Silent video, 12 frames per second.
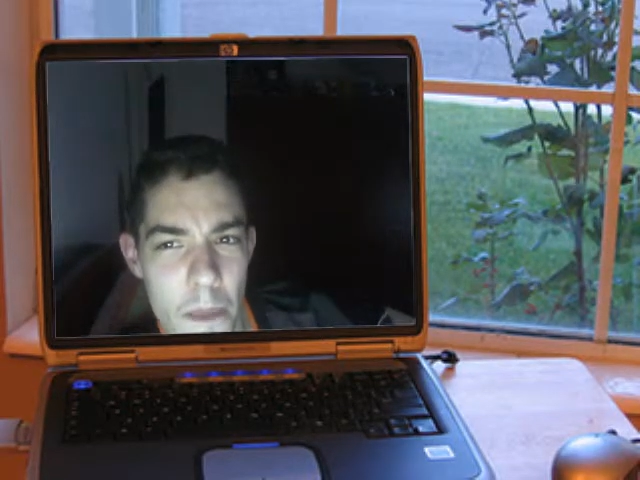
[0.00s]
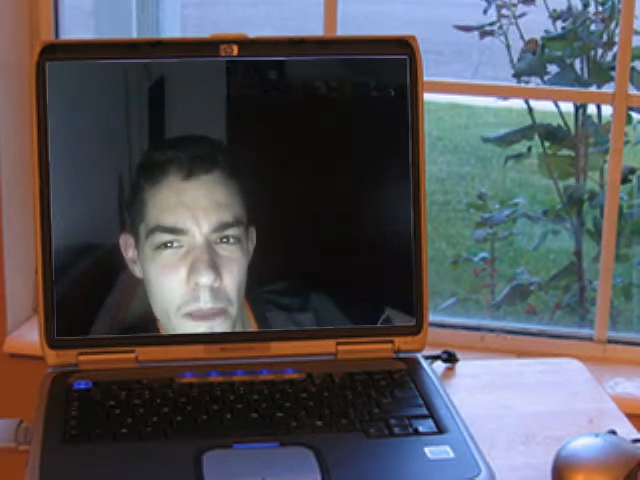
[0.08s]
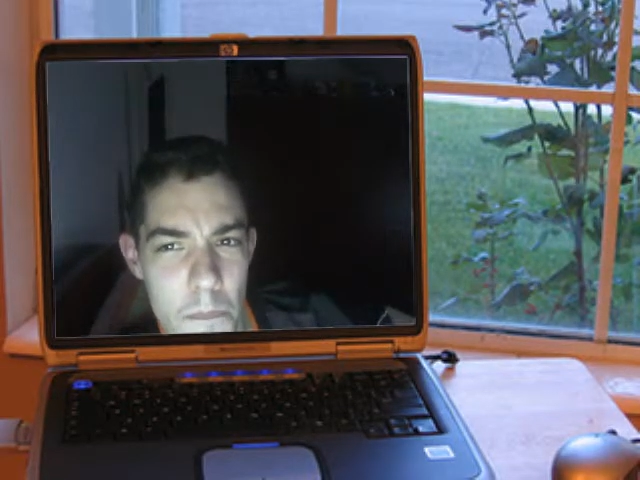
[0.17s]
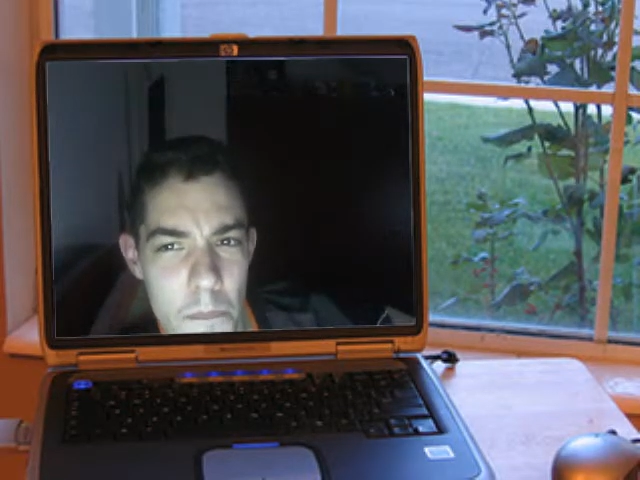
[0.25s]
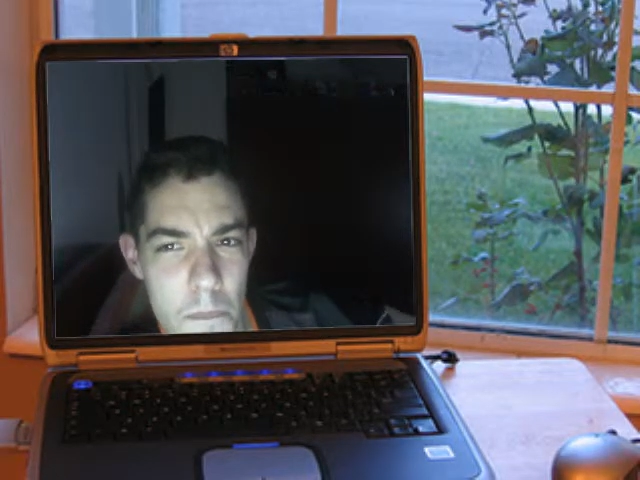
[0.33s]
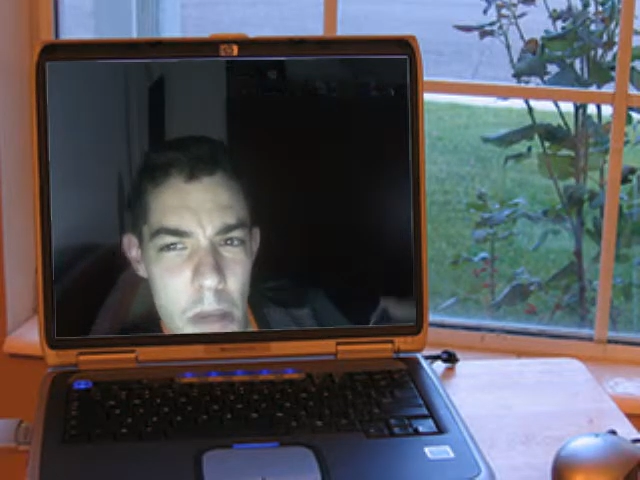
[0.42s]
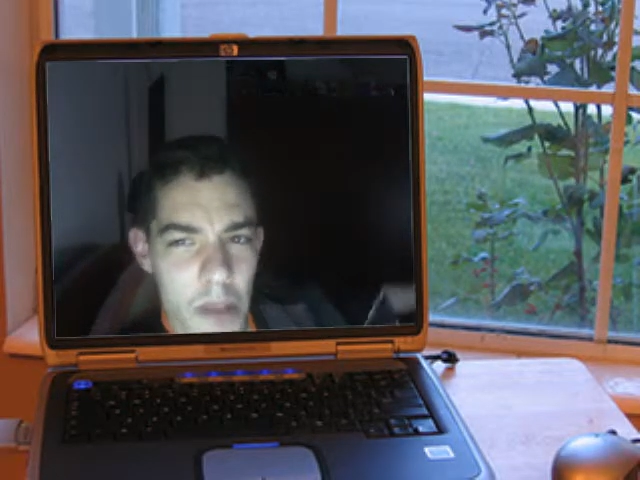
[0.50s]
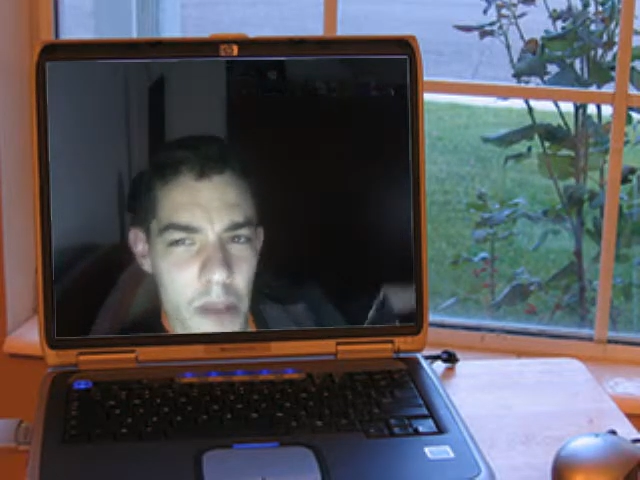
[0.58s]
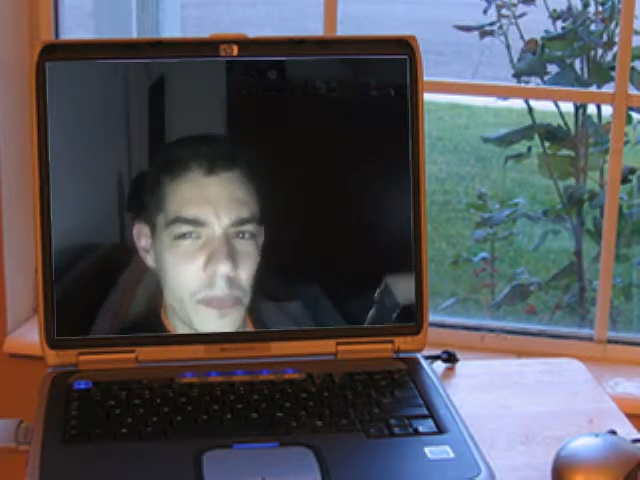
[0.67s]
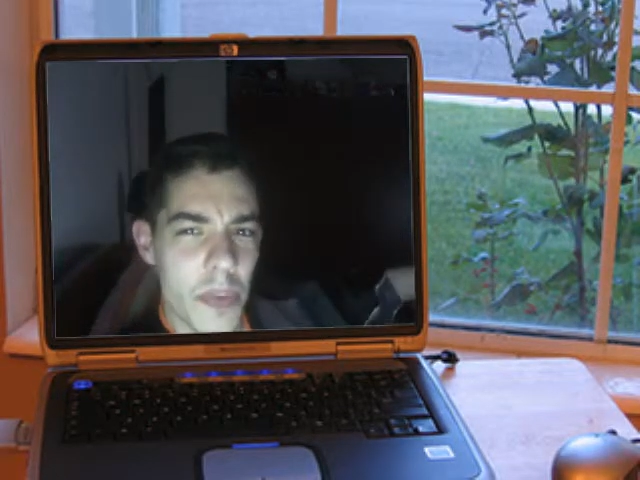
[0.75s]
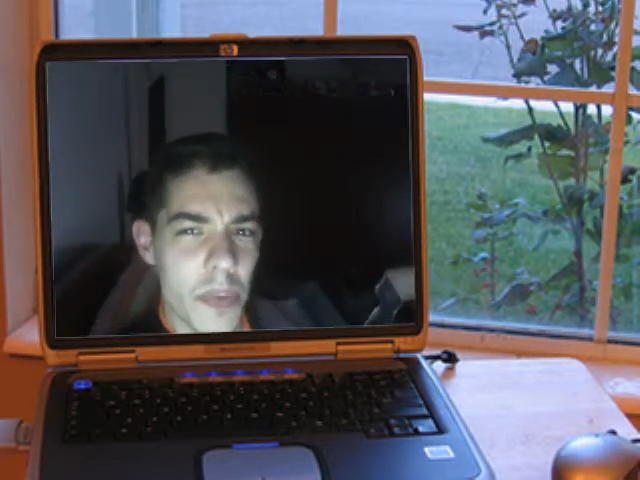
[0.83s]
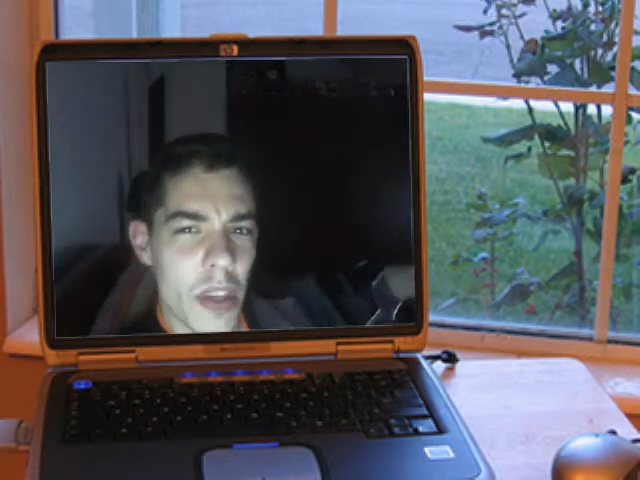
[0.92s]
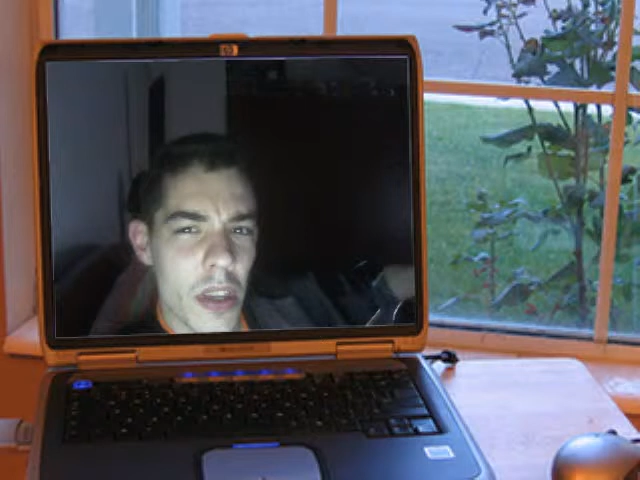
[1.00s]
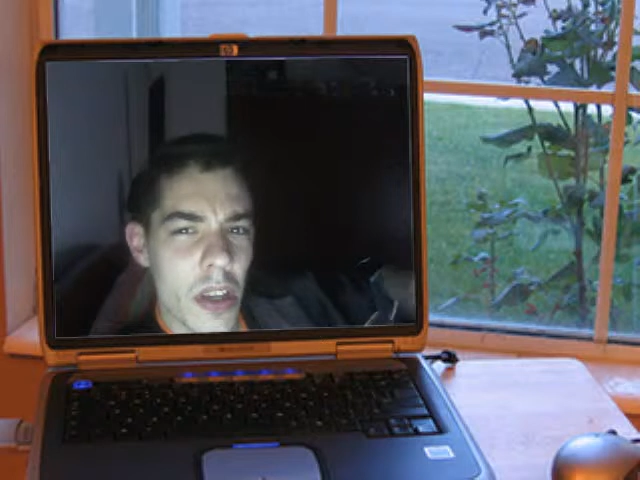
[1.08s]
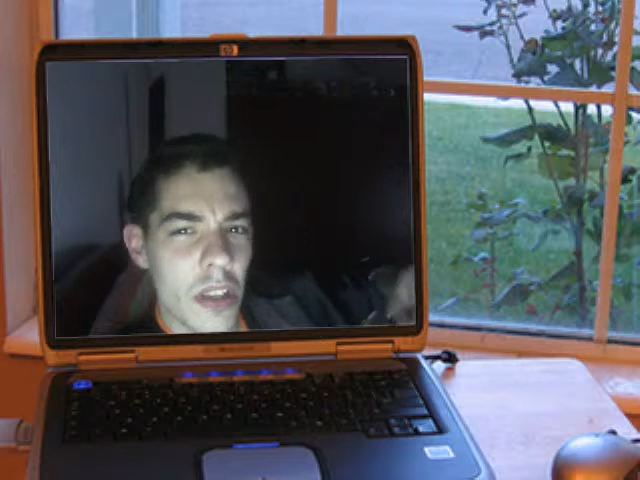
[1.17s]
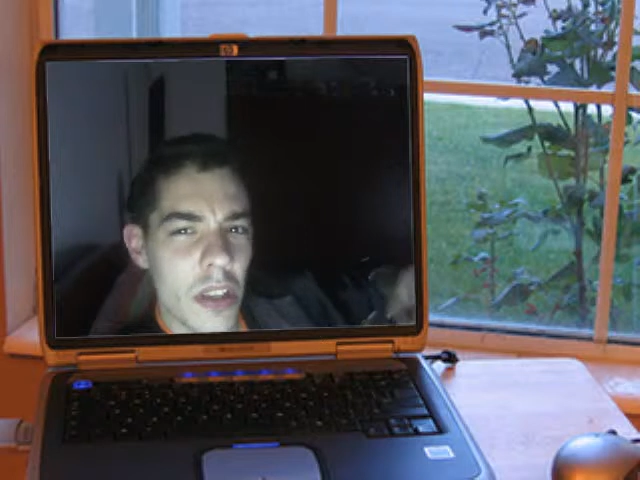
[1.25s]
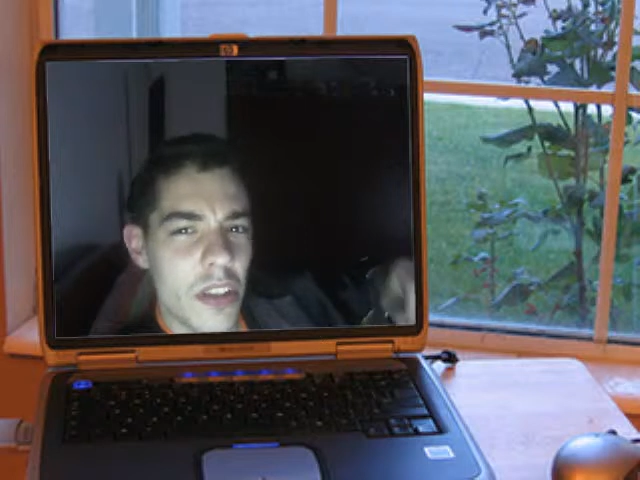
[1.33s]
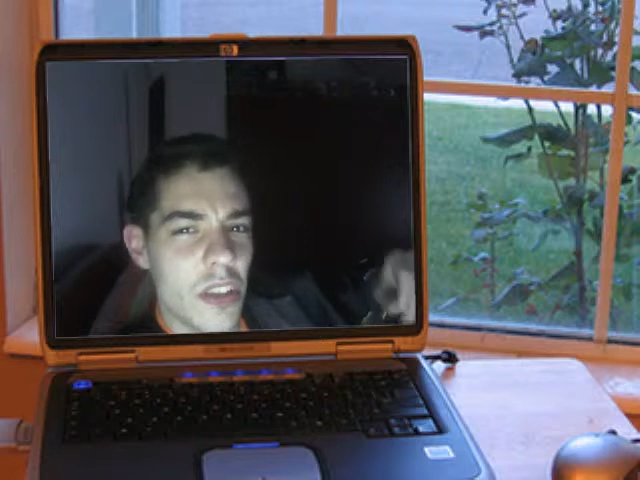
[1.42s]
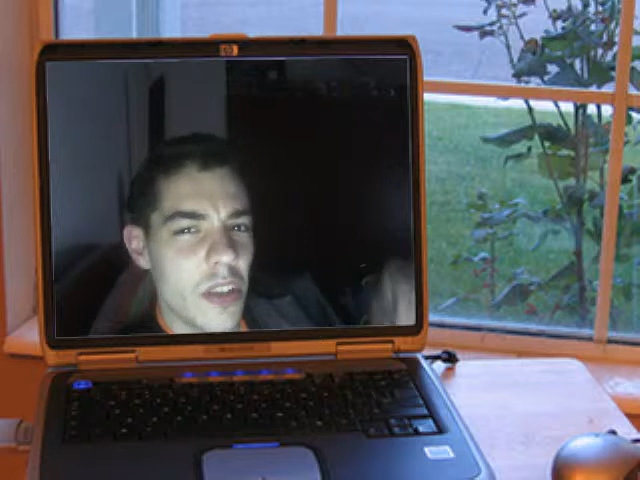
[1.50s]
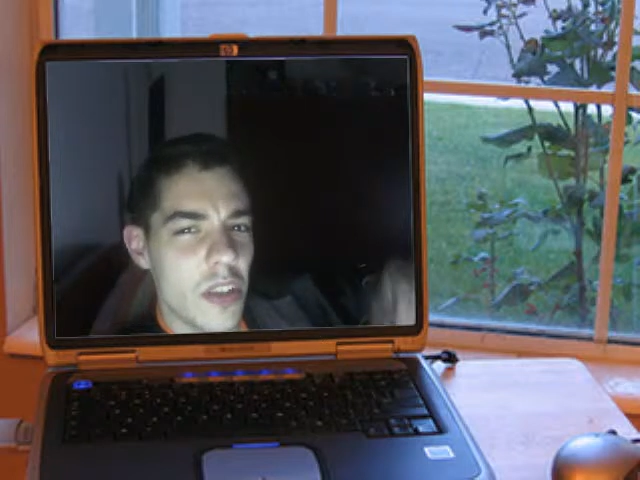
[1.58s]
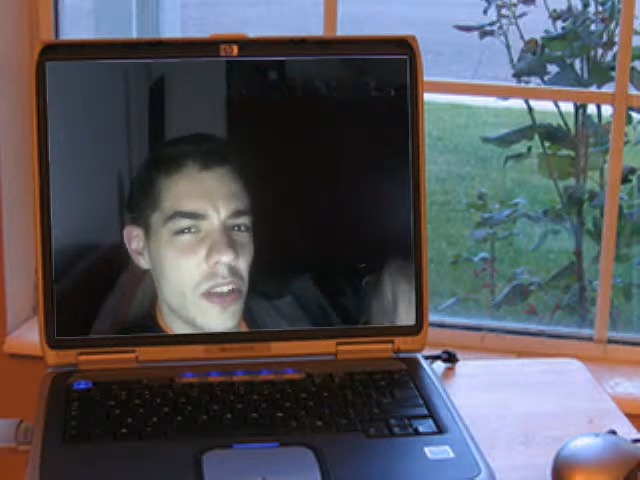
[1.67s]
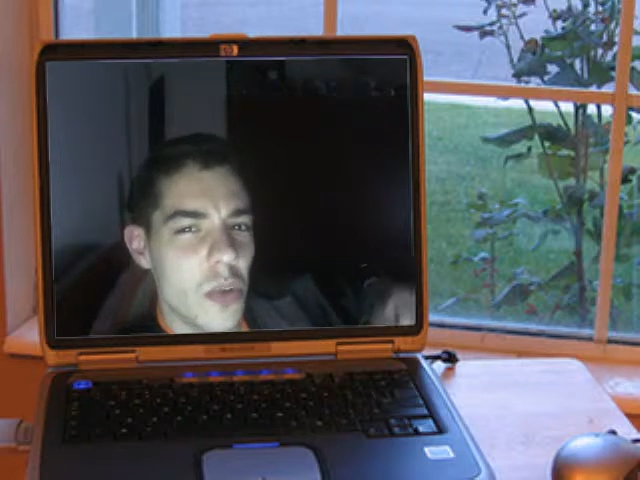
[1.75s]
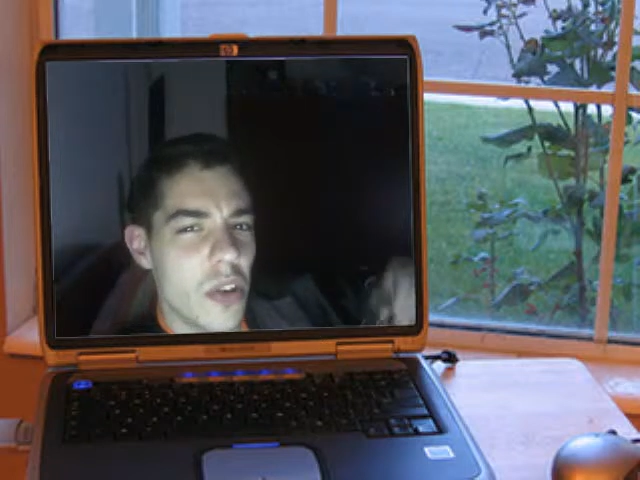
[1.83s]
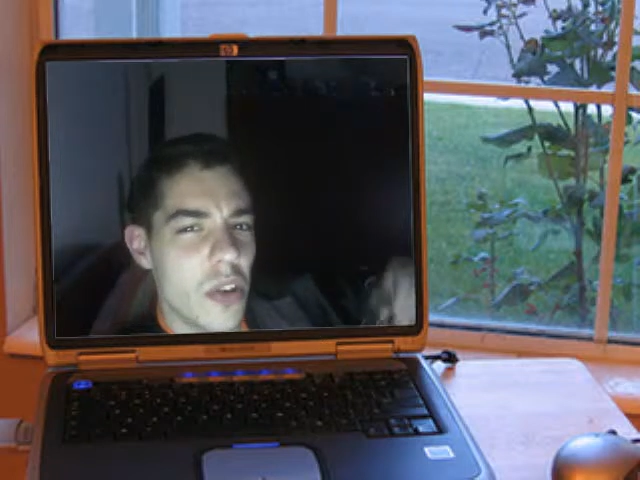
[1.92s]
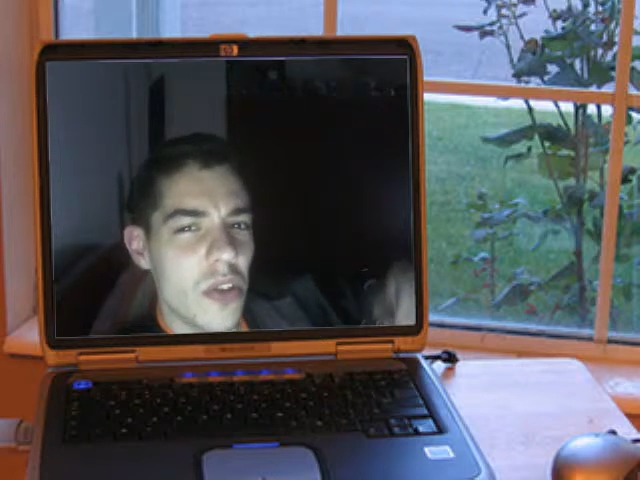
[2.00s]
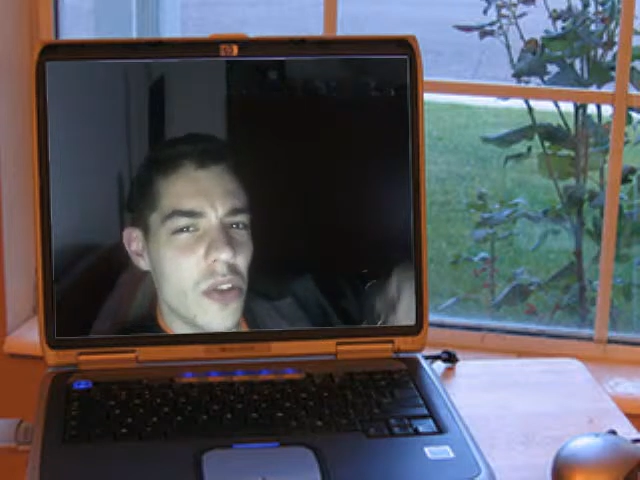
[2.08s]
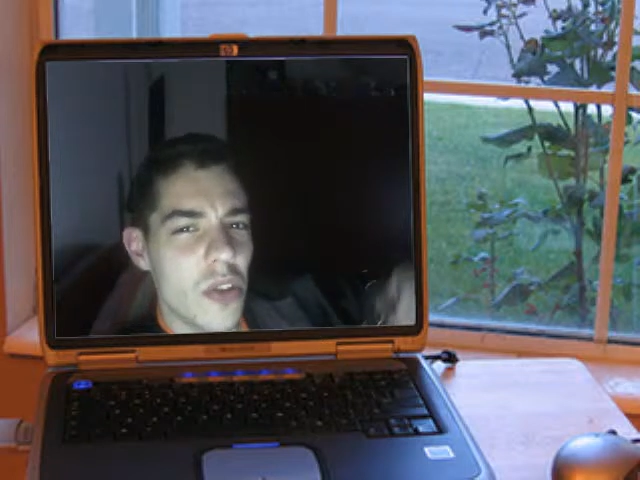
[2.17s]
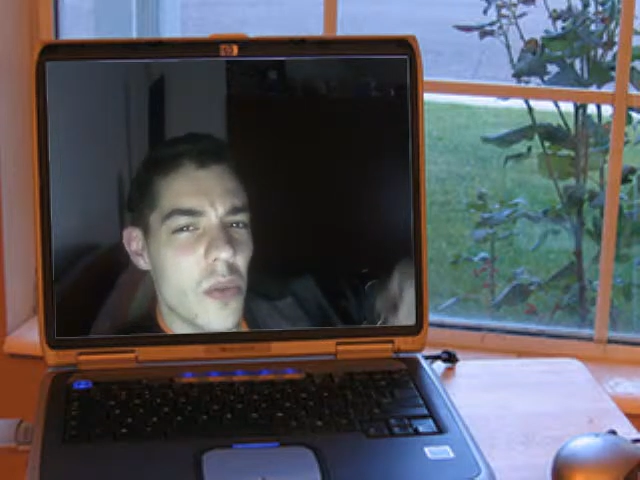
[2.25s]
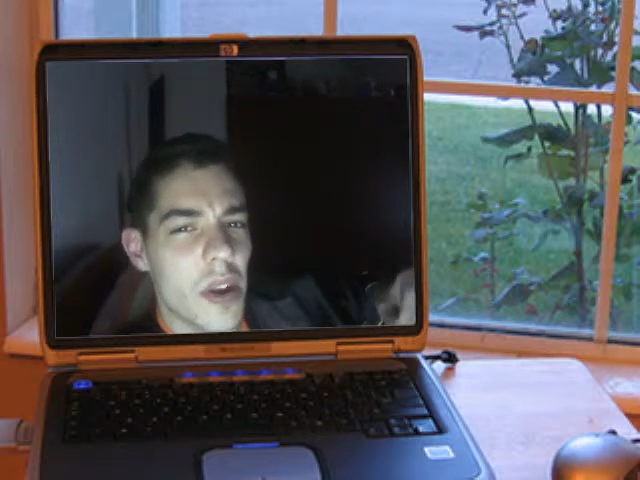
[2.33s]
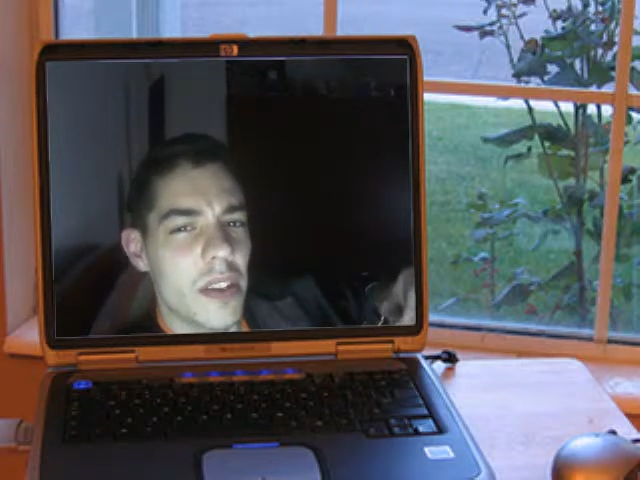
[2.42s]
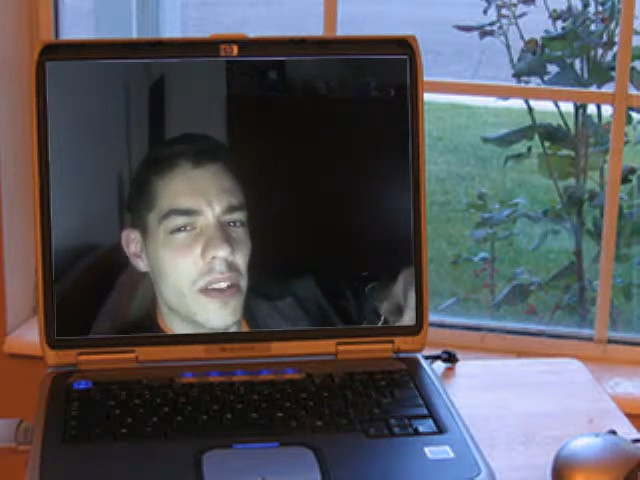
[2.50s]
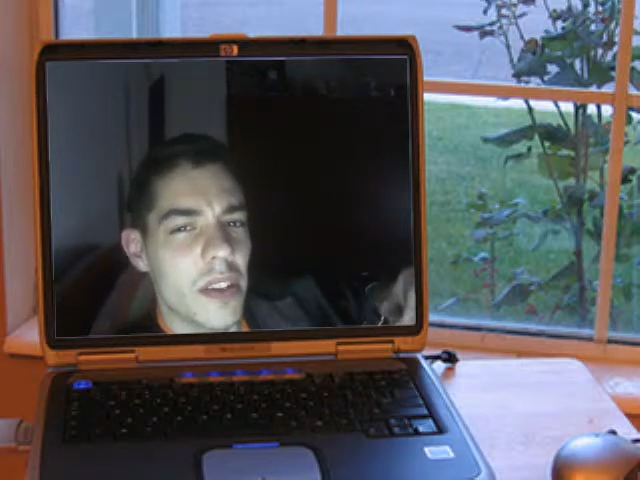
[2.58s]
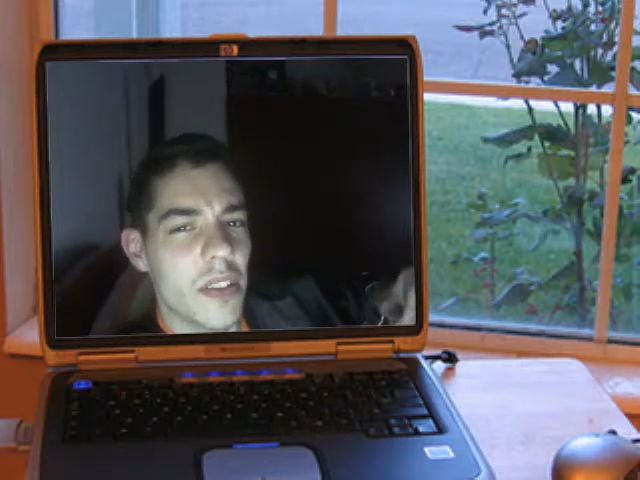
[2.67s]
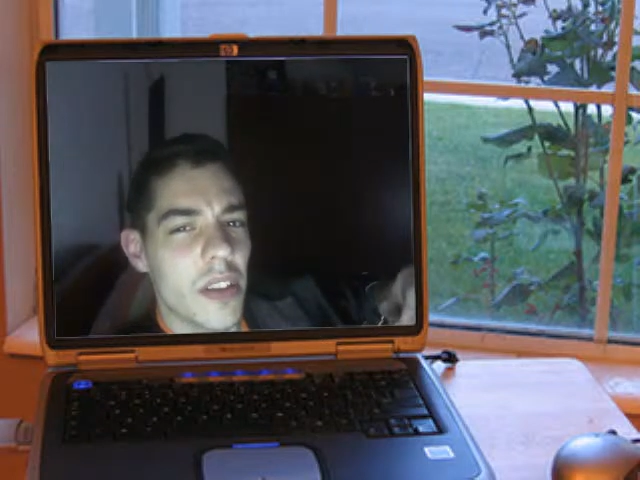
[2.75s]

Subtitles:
But weren't you the one